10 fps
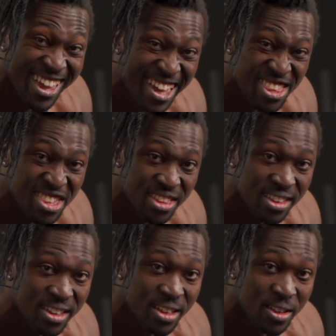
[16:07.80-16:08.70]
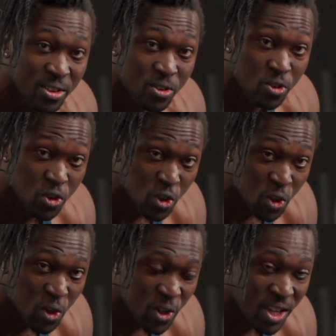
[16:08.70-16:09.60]
tension
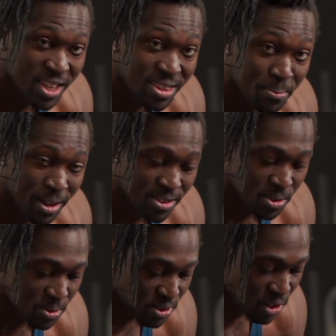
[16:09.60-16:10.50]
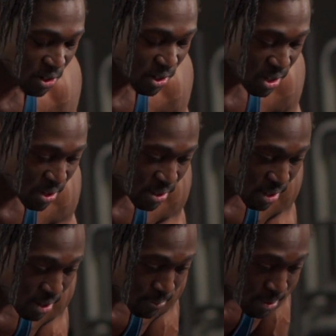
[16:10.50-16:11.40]
to the muscles. So I'm gonna
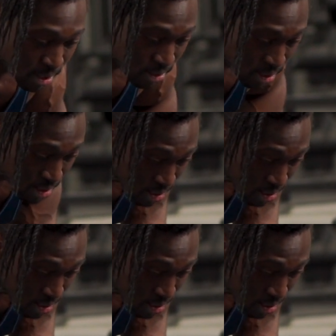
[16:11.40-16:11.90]
come down,